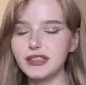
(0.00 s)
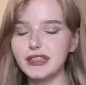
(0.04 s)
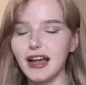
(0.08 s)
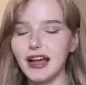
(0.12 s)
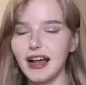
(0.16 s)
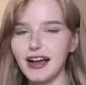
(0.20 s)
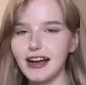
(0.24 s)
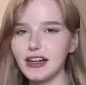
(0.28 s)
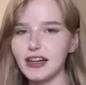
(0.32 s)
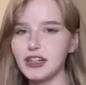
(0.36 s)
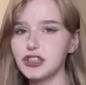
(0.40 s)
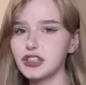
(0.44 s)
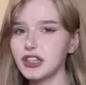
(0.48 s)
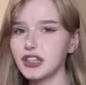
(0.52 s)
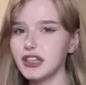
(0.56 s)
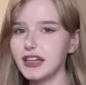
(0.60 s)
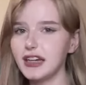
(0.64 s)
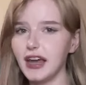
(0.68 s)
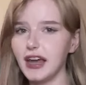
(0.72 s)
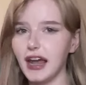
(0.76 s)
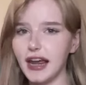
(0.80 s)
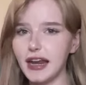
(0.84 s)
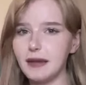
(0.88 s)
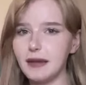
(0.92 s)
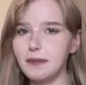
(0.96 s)
was
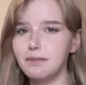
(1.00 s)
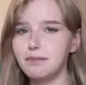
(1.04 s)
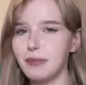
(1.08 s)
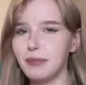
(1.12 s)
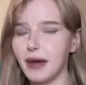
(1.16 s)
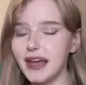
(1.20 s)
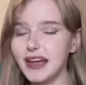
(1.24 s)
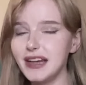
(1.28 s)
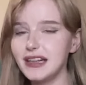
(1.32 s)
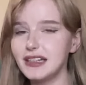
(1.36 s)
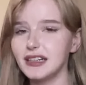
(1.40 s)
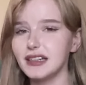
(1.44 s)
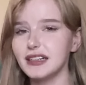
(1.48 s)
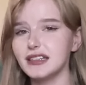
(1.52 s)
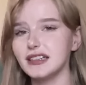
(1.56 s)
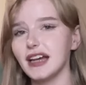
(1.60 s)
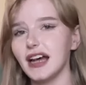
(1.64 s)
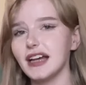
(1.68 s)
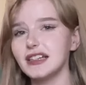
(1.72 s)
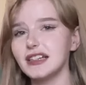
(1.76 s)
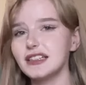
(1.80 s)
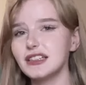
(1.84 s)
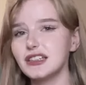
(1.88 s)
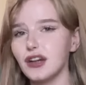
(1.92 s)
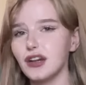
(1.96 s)
actually a beta
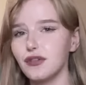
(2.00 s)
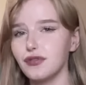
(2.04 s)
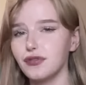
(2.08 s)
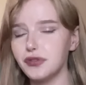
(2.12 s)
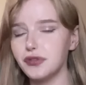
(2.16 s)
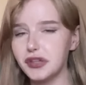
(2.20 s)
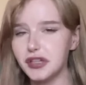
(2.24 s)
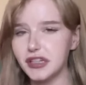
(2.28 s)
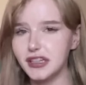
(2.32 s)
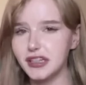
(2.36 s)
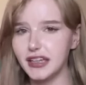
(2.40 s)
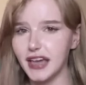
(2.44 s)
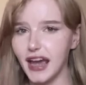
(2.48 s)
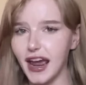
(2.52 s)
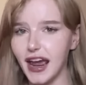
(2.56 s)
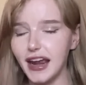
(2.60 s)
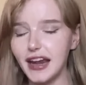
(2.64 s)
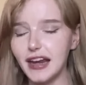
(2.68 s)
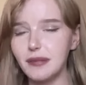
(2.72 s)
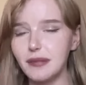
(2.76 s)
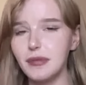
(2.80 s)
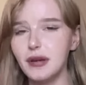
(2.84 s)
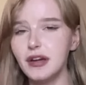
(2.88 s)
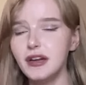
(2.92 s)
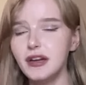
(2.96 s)
tester for the
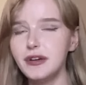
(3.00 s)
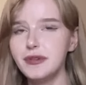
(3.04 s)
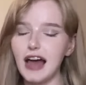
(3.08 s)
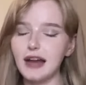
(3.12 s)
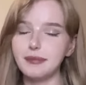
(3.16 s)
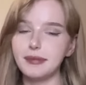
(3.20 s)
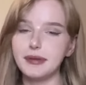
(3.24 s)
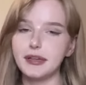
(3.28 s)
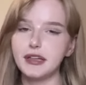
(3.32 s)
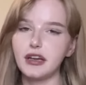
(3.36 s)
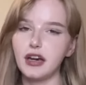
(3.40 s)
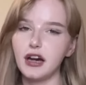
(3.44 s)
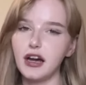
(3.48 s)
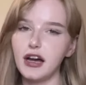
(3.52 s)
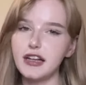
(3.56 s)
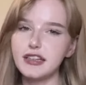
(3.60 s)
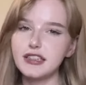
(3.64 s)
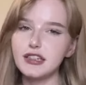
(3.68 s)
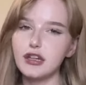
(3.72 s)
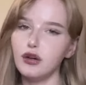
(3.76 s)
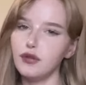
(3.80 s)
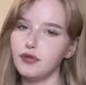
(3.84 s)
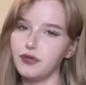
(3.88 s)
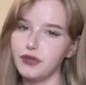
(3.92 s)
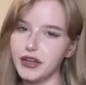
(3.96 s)
game, and
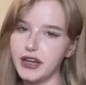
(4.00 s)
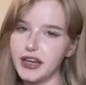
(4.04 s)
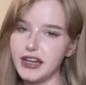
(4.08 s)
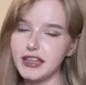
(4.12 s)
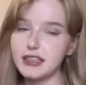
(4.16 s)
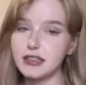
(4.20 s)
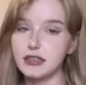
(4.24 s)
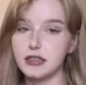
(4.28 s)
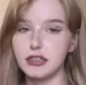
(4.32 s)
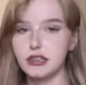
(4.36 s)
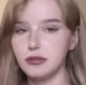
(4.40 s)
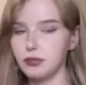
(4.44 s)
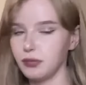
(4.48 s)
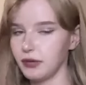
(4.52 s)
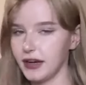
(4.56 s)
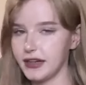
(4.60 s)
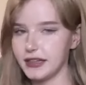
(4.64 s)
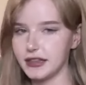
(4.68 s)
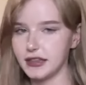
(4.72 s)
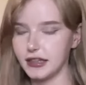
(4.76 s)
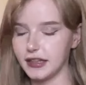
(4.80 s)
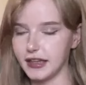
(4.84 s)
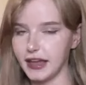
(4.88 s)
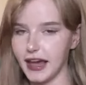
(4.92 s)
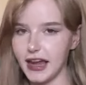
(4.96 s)
because of this, he's
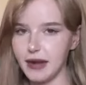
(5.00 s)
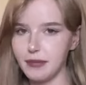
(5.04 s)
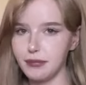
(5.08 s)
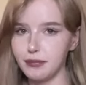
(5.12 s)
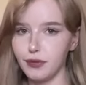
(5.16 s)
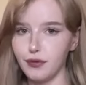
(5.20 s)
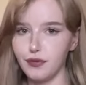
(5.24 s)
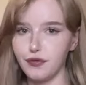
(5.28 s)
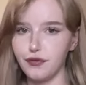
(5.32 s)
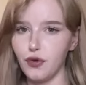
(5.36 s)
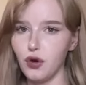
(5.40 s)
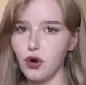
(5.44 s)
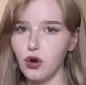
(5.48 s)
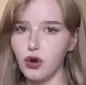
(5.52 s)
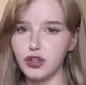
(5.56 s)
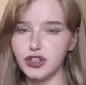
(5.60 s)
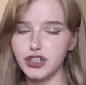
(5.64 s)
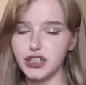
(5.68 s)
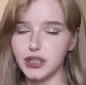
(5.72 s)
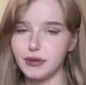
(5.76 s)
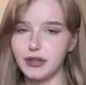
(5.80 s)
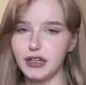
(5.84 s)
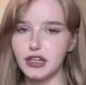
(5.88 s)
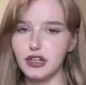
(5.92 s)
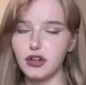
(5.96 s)
played the game before,
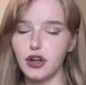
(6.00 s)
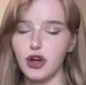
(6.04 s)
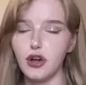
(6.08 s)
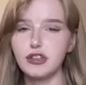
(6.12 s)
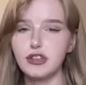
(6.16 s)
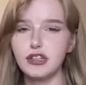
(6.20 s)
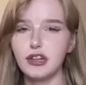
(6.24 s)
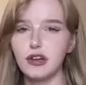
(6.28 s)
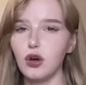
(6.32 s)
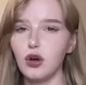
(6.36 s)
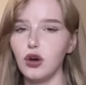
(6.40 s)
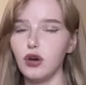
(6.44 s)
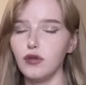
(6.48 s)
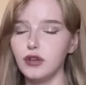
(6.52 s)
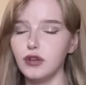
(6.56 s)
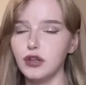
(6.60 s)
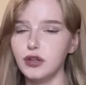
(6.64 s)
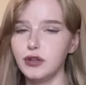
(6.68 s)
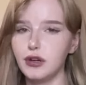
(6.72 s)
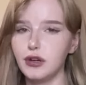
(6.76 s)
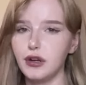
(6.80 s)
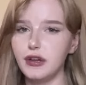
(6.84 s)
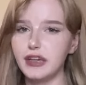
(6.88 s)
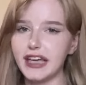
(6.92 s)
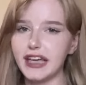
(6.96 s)
so he knows a lot of
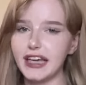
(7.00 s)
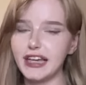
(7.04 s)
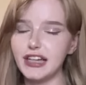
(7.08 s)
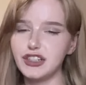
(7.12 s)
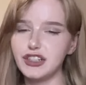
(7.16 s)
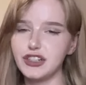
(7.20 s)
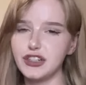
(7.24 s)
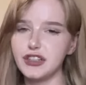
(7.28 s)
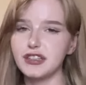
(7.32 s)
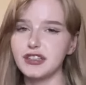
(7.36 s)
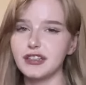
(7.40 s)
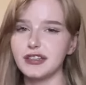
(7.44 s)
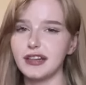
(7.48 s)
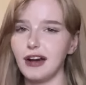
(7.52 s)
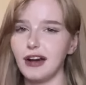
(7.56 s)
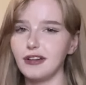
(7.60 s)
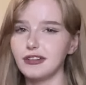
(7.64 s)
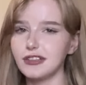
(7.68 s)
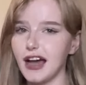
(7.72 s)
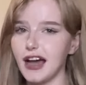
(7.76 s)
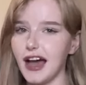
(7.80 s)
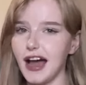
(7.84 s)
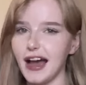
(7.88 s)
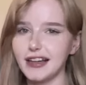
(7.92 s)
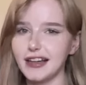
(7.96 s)
loot locations and how
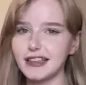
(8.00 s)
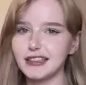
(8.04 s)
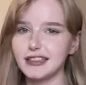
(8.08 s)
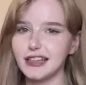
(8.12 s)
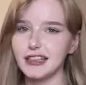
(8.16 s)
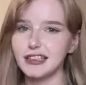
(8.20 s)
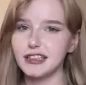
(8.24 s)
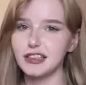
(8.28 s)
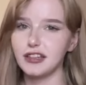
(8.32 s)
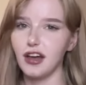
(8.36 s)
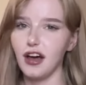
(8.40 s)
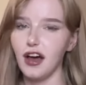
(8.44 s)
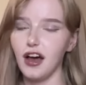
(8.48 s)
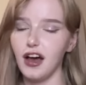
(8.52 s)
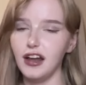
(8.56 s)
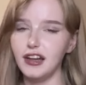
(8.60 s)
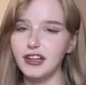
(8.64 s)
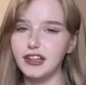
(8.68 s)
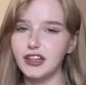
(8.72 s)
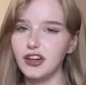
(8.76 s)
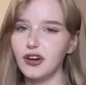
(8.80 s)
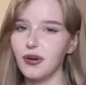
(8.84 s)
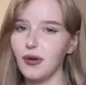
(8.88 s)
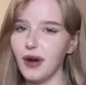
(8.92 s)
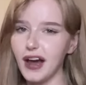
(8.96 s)
to access the
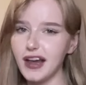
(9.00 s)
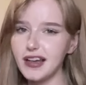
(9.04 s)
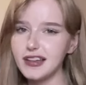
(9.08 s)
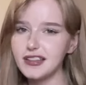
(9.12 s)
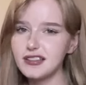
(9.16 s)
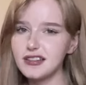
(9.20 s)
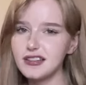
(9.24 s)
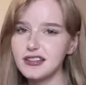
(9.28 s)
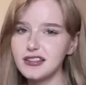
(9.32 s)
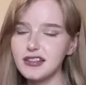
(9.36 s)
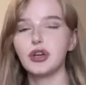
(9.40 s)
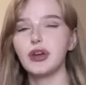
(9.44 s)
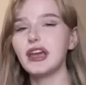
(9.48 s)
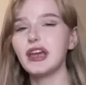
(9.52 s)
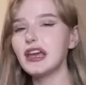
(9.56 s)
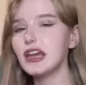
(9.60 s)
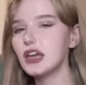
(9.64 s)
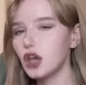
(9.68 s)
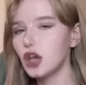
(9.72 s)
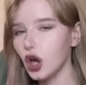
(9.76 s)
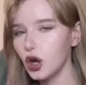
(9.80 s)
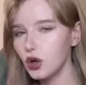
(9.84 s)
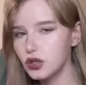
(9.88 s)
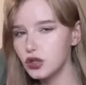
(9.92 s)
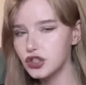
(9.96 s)
early quest. So
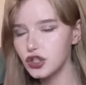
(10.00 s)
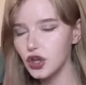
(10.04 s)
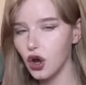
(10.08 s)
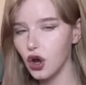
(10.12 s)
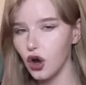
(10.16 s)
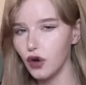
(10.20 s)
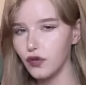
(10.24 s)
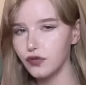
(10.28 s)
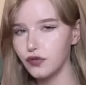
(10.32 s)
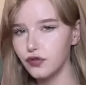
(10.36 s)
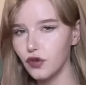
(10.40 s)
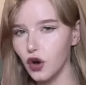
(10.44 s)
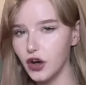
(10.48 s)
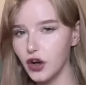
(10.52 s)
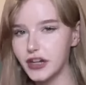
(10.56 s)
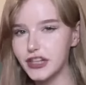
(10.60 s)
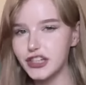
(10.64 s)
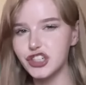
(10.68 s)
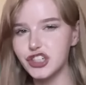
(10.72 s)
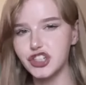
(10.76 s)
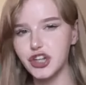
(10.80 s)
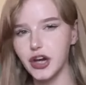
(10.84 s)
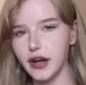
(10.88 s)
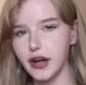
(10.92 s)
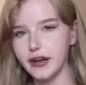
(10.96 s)
he goes off on
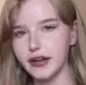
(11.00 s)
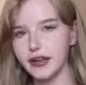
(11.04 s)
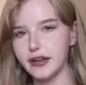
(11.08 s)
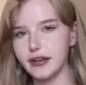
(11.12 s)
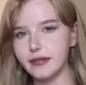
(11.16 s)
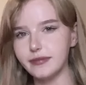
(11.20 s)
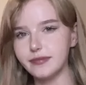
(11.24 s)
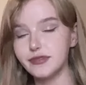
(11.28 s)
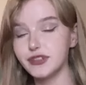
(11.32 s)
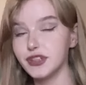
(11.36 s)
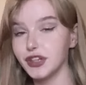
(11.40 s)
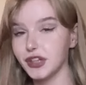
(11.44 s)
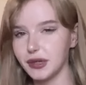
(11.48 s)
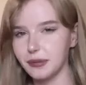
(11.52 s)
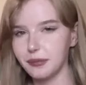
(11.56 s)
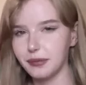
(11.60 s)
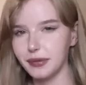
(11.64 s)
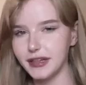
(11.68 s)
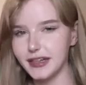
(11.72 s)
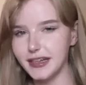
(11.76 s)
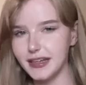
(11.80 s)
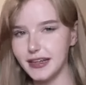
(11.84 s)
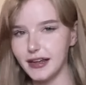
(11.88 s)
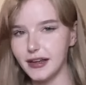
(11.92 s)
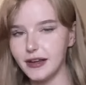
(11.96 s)
his journey to
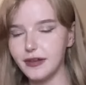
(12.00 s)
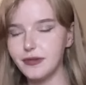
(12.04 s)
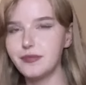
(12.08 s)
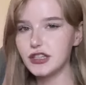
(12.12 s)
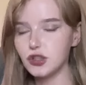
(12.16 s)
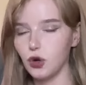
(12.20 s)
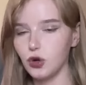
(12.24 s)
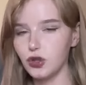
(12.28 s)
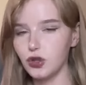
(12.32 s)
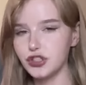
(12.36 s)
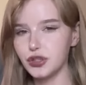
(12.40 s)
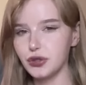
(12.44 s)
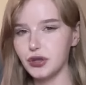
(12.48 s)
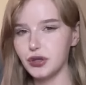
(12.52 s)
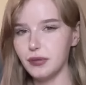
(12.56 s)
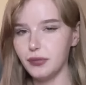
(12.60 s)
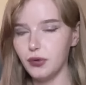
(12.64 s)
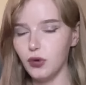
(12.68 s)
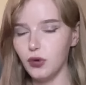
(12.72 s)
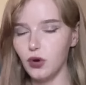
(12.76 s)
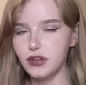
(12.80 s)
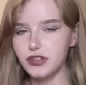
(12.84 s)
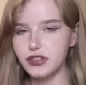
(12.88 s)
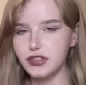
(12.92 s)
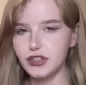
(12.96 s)
complete it. It's also
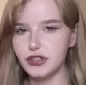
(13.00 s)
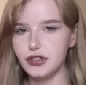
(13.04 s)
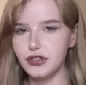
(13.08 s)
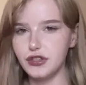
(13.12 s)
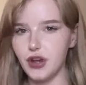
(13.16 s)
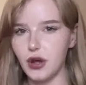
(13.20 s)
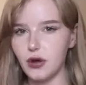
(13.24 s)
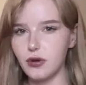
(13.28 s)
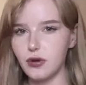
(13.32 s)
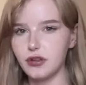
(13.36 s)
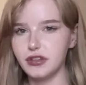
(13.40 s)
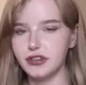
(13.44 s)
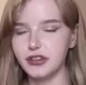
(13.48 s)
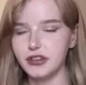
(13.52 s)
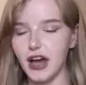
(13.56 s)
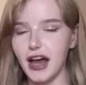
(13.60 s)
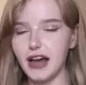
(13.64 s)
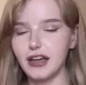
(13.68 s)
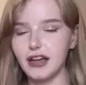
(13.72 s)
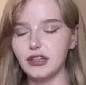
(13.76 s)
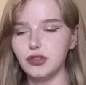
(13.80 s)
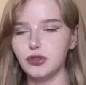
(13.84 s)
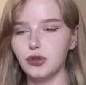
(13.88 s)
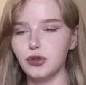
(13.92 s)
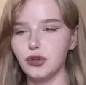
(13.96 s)
important to note
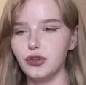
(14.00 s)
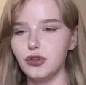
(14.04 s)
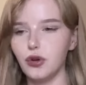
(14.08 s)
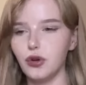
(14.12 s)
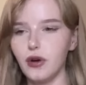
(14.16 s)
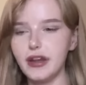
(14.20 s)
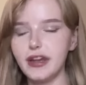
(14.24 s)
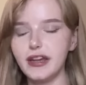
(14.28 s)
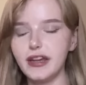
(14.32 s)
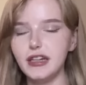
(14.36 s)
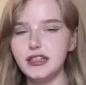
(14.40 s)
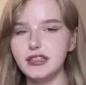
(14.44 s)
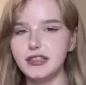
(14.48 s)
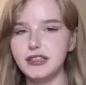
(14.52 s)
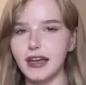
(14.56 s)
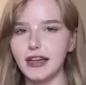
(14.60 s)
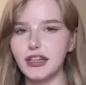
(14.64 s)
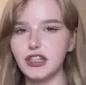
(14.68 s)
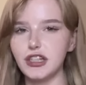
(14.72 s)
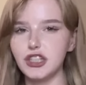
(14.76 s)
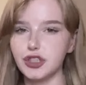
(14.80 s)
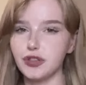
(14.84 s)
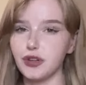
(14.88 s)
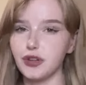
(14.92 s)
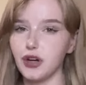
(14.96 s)
that you're not in
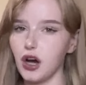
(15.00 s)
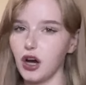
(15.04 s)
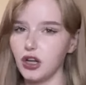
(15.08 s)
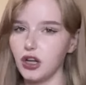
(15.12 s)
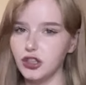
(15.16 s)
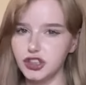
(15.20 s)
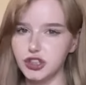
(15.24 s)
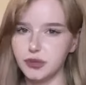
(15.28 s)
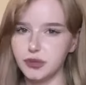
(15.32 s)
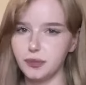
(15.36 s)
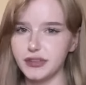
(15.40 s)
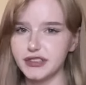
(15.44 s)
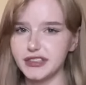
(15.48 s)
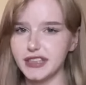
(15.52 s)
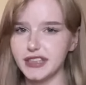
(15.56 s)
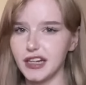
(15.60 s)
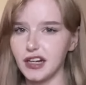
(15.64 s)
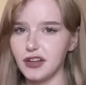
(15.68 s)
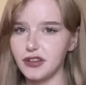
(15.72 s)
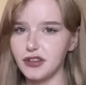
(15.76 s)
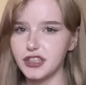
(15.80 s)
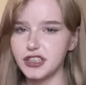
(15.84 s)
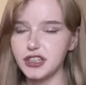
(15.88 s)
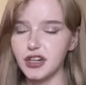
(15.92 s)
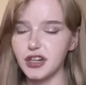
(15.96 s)
danger 100%
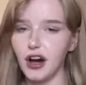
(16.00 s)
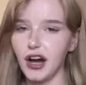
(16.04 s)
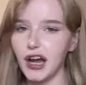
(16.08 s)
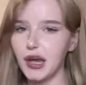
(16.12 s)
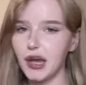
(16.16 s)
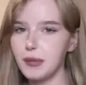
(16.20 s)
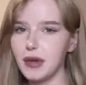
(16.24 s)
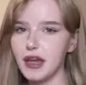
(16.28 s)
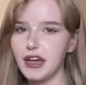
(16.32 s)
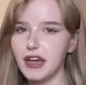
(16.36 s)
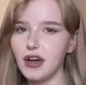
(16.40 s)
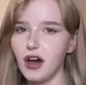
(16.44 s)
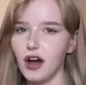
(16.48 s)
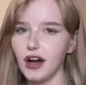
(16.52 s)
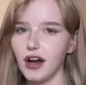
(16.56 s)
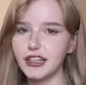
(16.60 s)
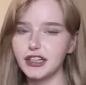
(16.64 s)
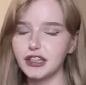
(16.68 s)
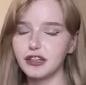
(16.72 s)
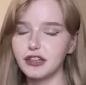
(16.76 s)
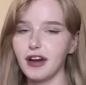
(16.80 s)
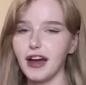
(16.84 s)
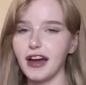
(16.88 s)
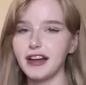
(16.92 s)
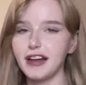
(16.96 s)
of the time in
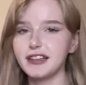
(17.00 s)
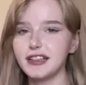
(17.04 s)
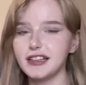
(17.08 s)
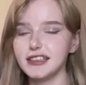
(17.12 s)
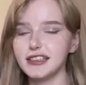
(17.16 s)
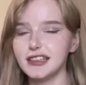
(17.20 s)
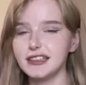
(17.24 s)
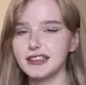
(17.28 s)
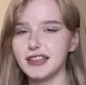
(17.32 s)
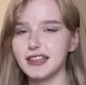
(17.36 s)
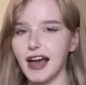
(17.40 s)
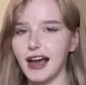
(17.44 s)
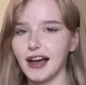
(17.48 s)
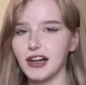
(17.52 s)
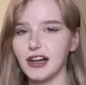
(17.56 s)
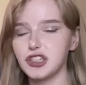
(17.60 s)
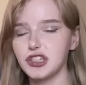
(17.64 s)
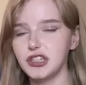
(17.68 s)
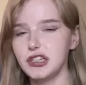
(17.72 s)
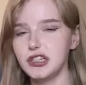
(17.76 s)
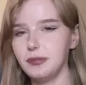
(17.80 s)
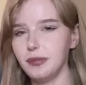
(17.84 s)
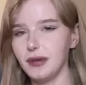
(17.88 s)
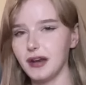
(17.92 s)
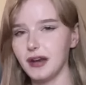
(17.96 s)
Aincrad, because there's
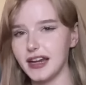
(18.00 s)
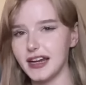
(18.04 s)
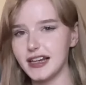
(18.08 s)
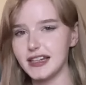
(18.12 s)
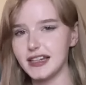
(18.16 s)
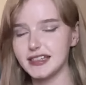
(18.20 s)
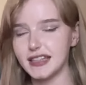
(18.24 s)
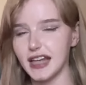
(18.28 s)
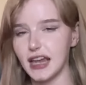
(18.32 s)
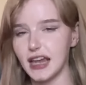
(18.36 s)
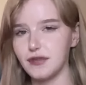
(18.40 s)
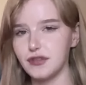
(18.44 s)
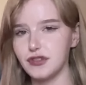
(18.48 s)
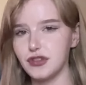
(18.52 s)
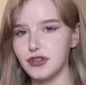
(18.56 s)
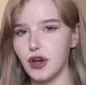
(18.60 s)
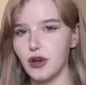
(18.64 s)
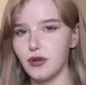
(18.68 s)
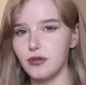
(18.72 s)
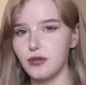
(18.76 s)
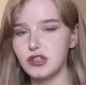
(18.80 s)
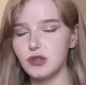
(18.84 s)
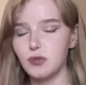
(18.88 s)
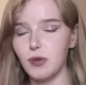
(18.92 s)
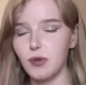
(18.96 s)
actually player safe
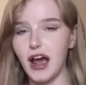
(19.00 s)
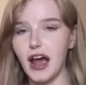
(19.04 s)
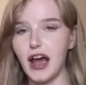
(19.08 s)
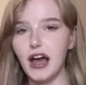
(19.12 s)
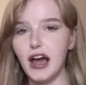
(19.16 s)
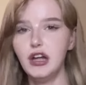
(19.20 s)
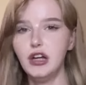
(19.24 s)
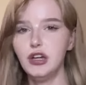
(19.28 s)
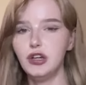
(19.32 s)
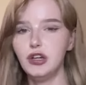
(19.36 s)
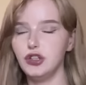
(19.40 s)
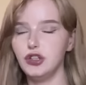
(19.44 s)
zones where